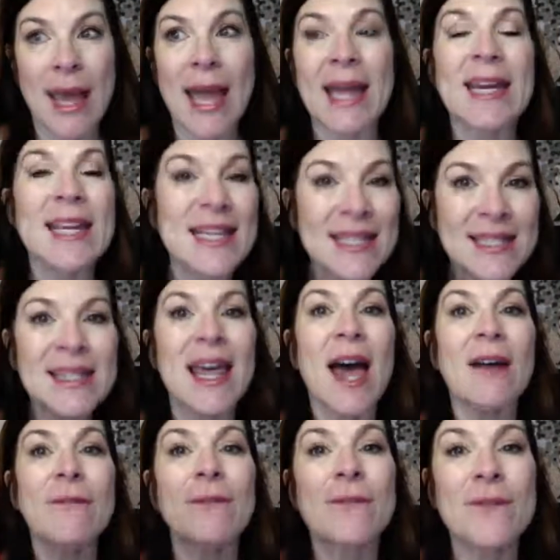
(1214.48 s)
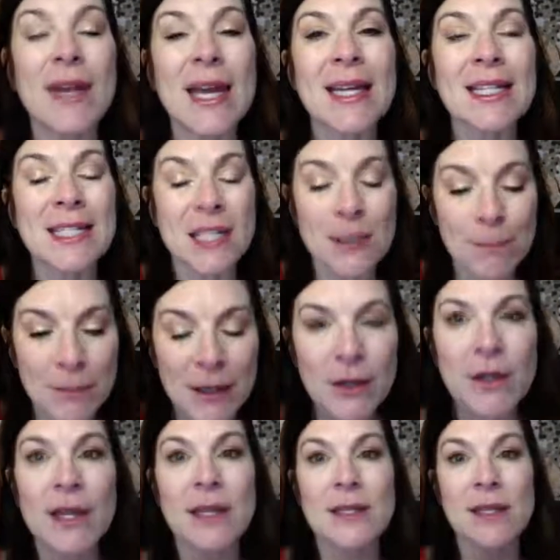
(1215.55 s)
And is that
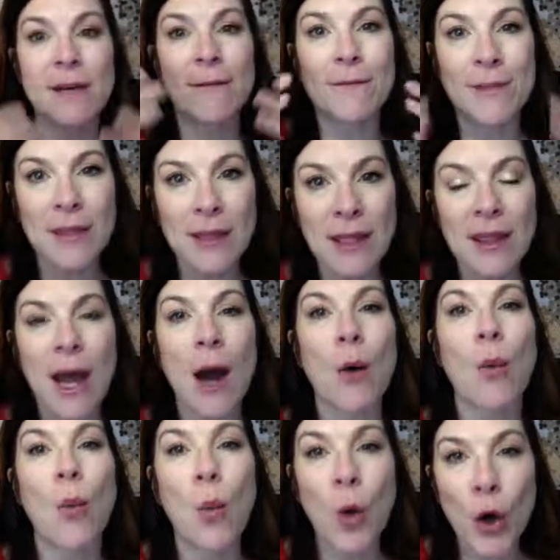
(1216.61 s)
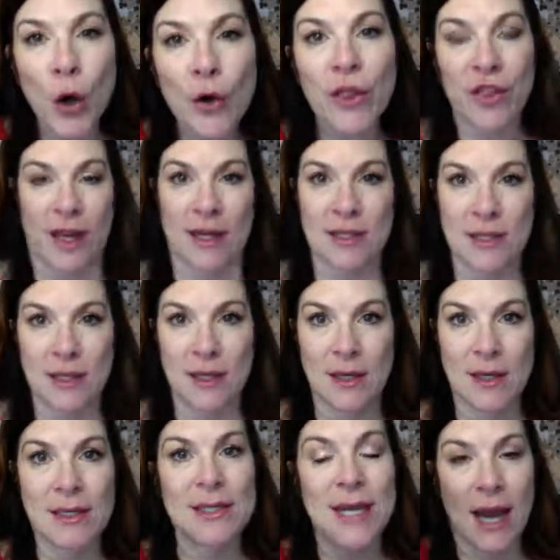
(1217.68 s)
experience of feeling that worth it
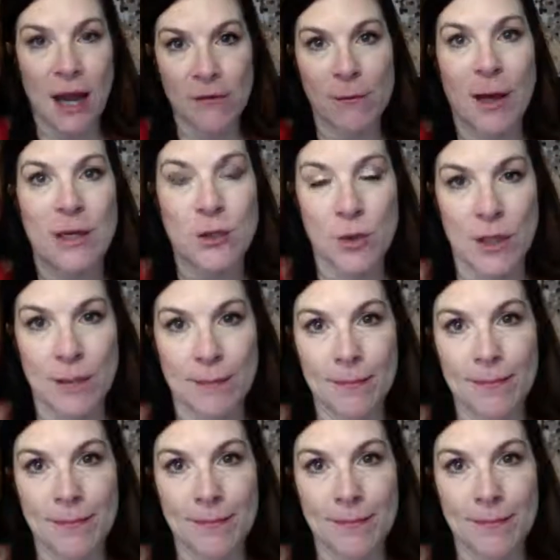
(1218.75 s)
to have my dream?